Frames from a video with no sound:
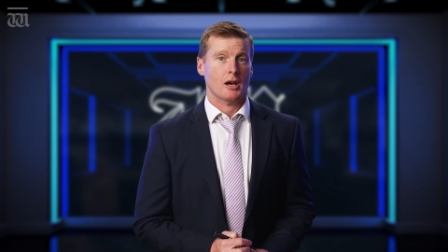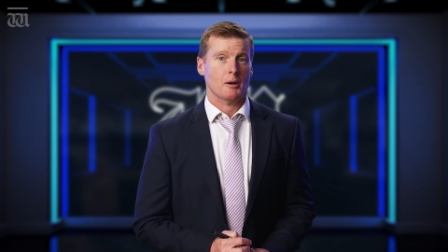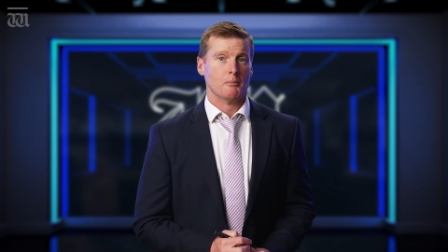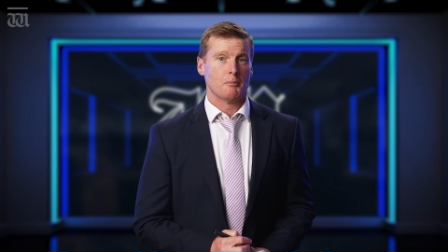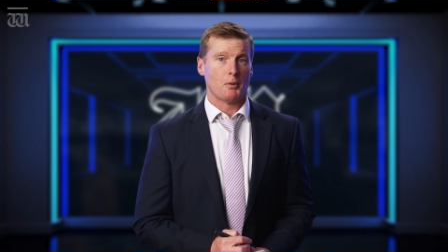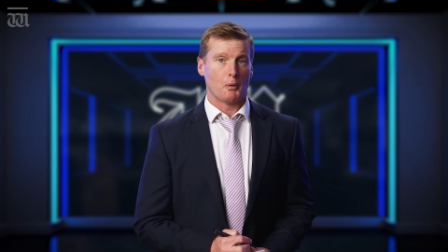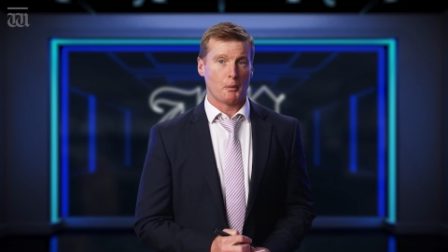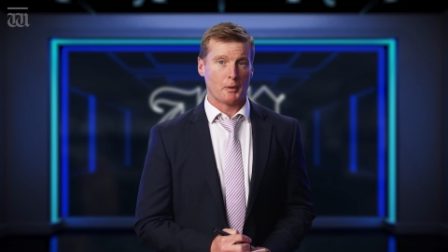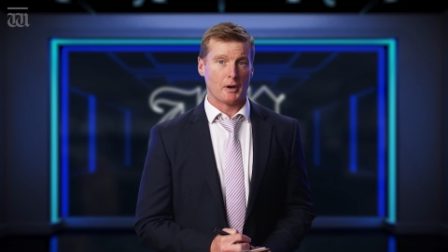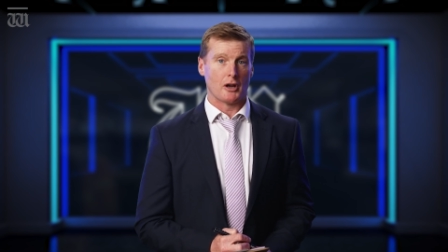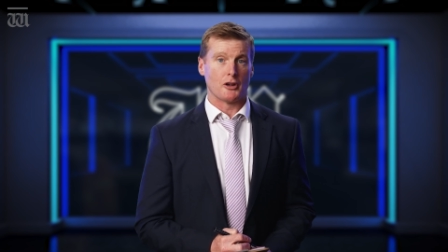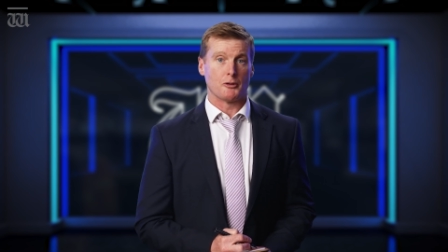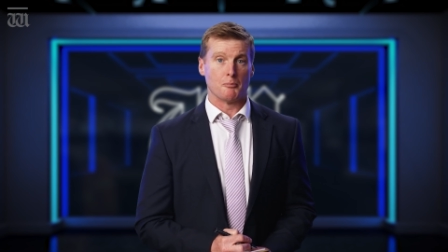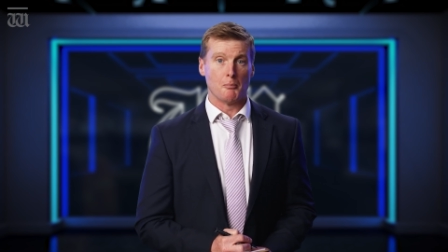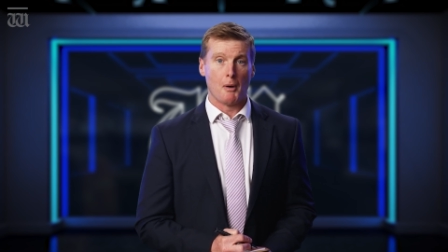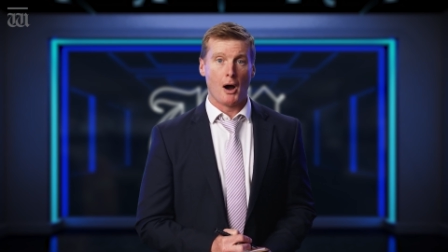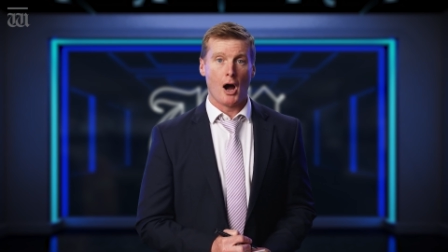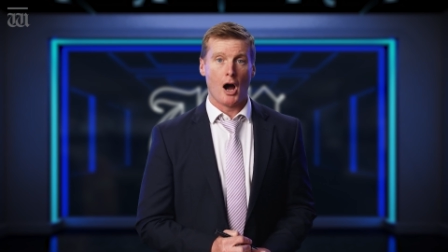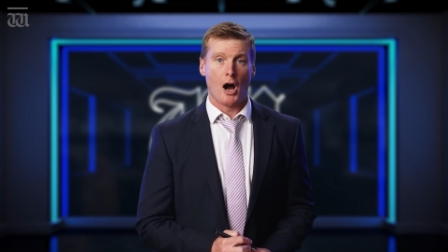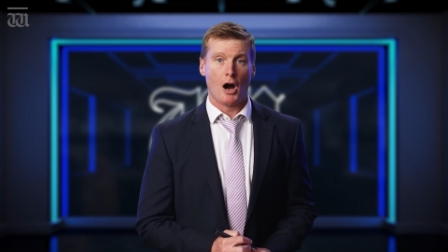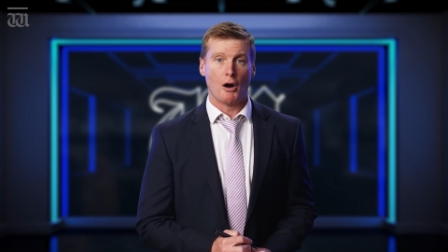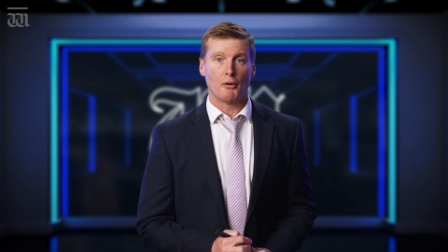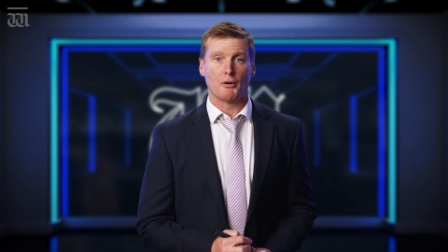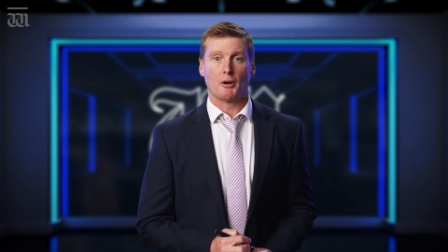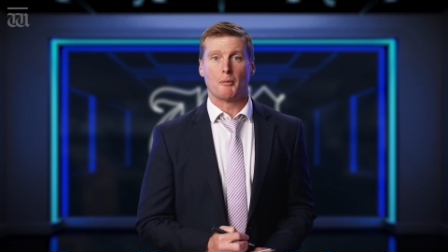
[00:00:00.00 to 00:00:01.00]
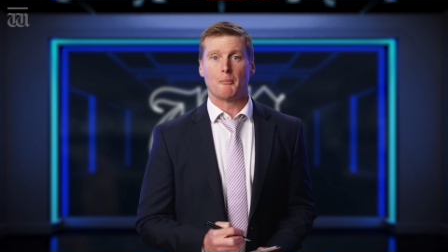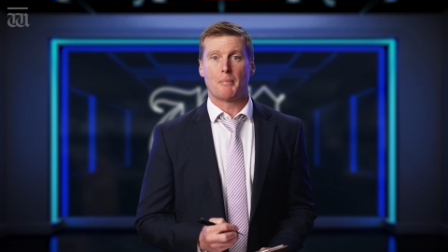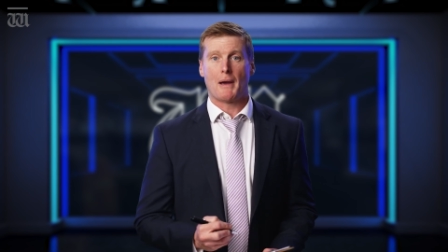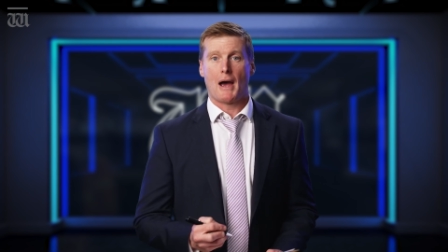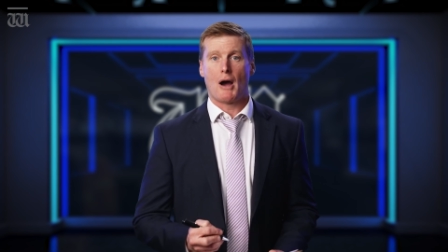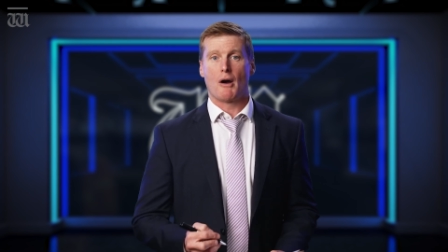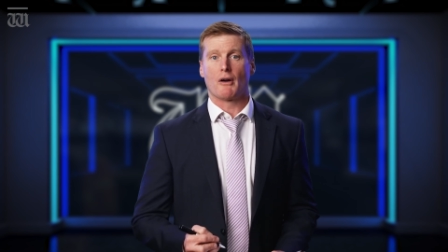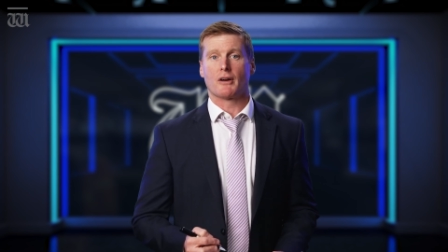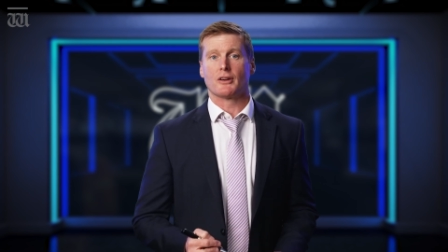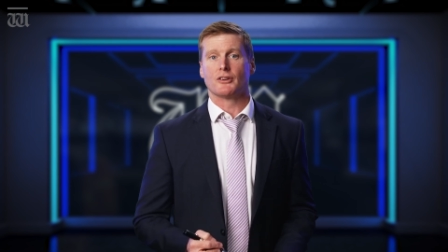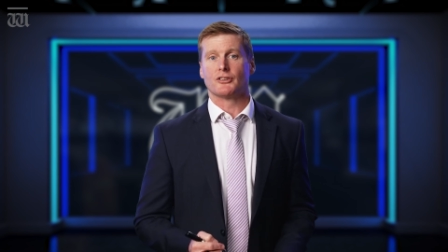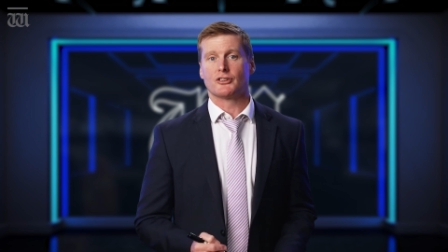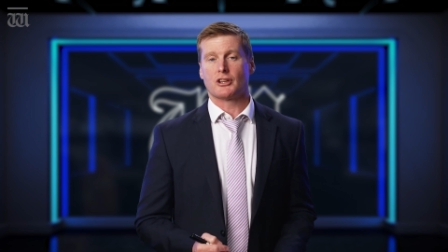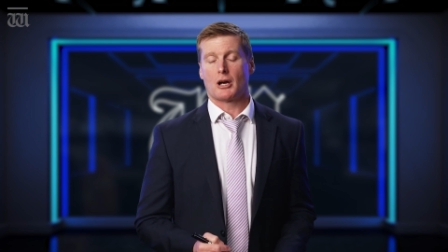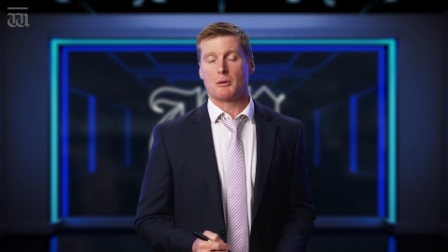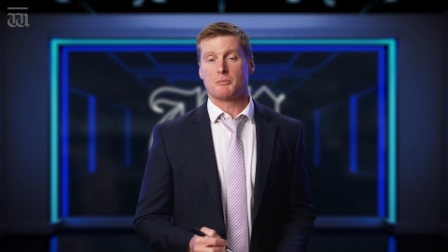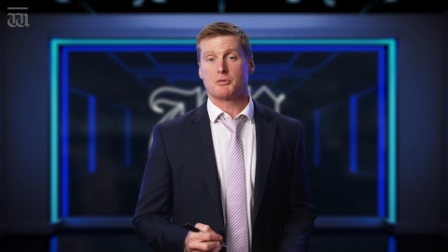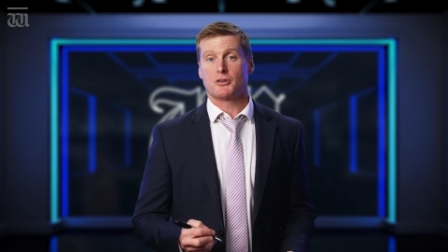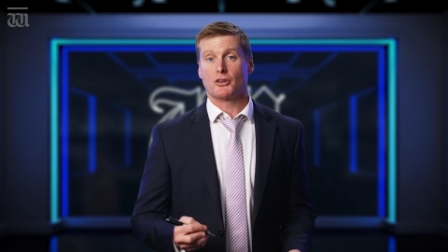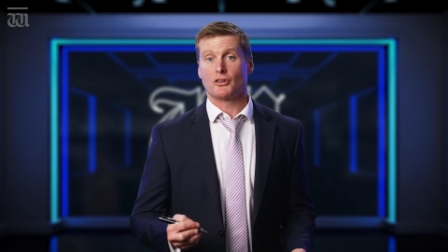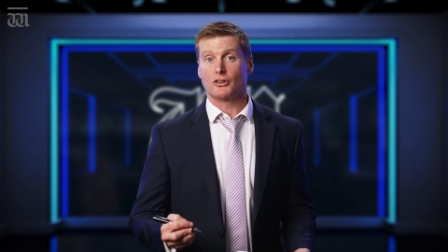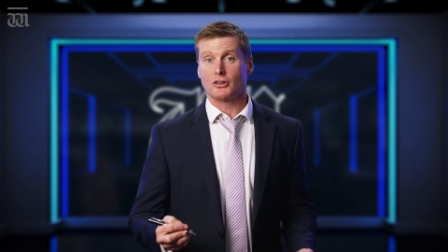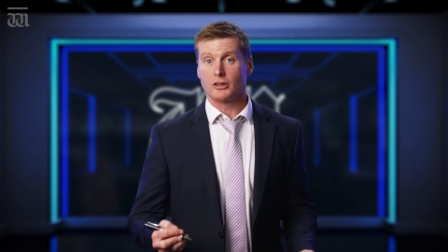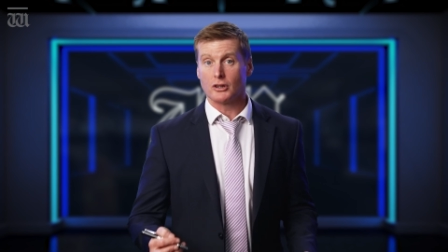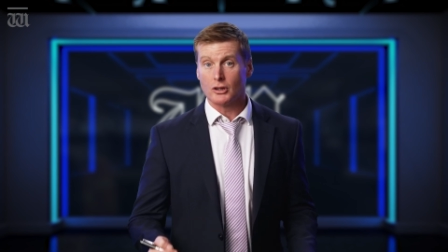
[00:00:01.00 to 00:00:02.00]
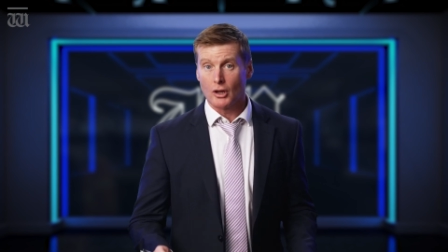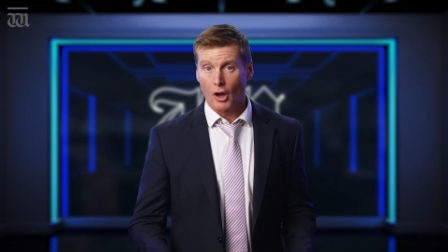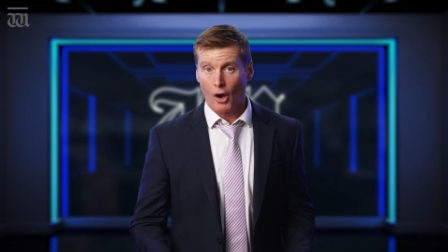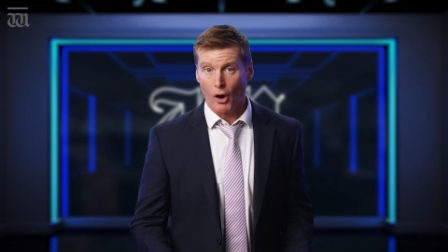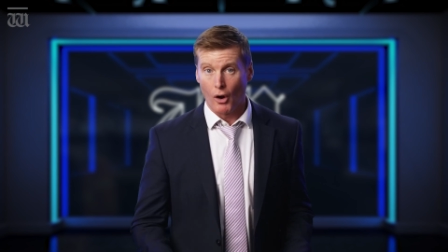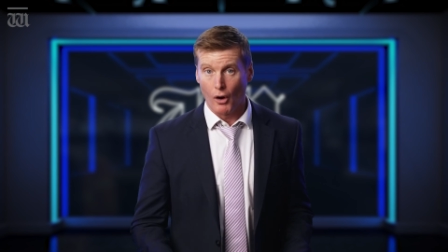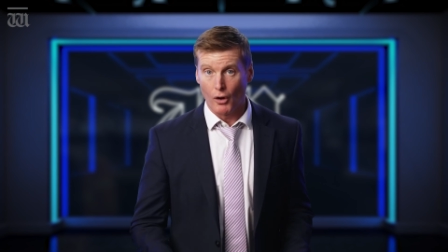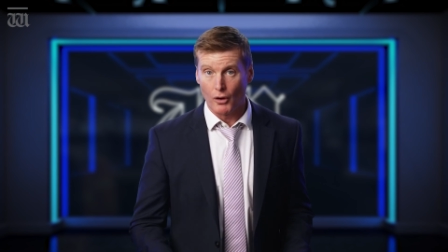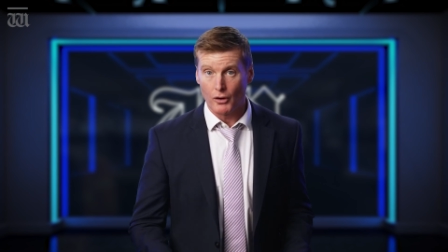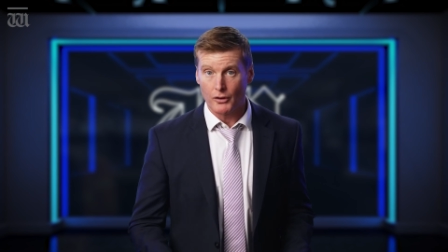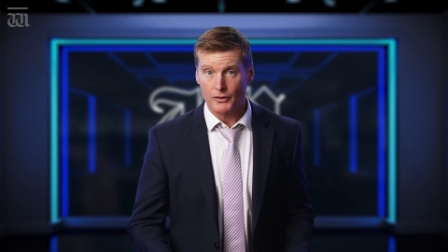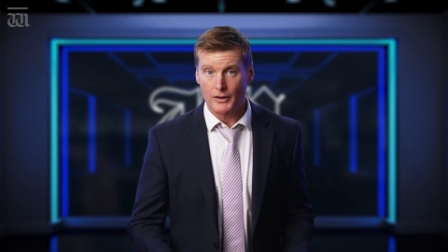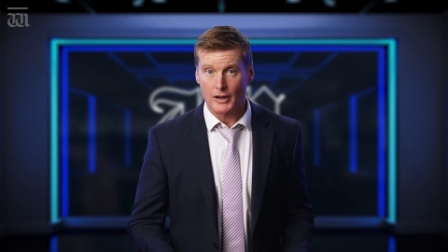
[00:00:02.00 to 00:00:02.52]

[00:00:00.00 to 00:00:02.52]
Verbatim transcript: but when it's mild and power consumption's low,